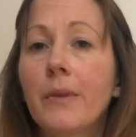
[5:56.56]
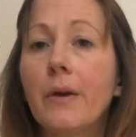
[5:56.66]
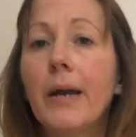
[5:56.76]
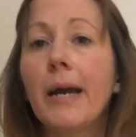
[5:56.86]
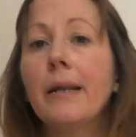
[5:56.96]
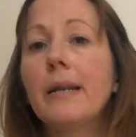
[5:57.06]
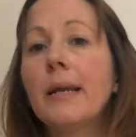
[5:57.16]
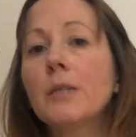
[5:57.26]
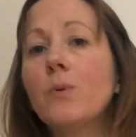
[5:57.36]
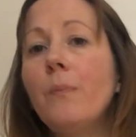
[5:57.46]
Okay,
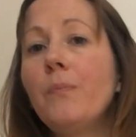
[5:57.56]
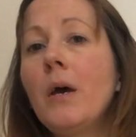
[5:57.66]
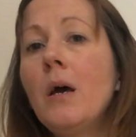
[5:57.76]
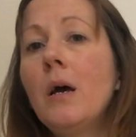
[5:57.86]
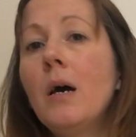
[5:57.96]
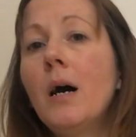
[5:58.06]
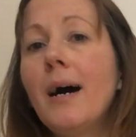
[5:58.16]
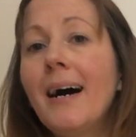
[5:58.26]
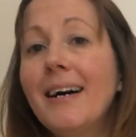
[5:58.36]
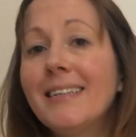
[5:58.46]
next one,
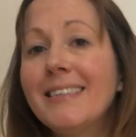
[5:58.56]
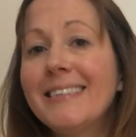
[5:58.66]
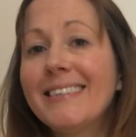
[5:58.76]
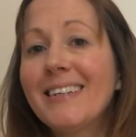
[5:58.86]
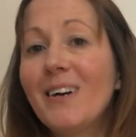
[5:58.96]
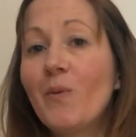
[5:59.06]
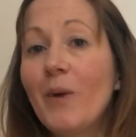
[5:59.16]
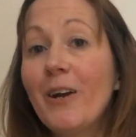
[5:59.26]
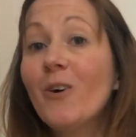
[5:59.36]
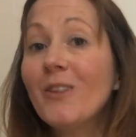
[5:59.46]
and
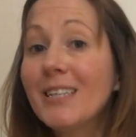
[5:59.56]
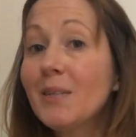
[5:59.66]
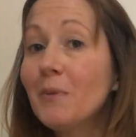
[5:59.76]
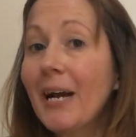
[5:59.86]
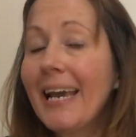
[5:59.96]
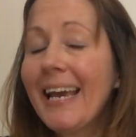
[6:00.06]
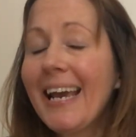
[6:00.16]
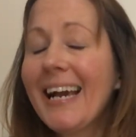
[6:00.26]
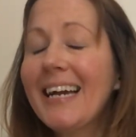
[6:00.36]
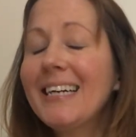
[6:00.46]
we call this the monkey
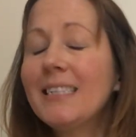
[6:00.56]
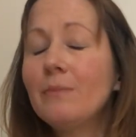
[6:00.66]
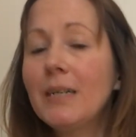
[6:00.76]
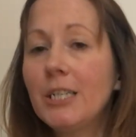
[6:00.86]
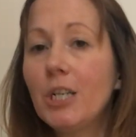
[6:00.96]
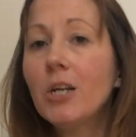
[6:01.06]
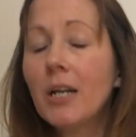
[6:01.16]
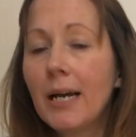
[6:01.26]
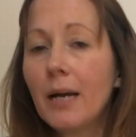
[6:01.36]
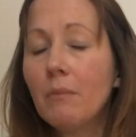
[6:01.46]
because it makes you look
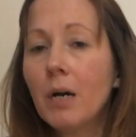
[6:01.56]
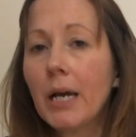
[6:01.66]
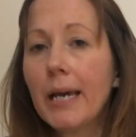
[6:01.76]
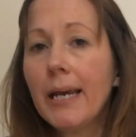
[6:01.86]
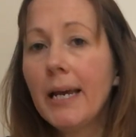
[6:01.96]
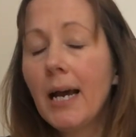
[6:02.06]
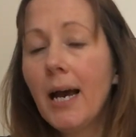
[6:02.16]
like a monkey.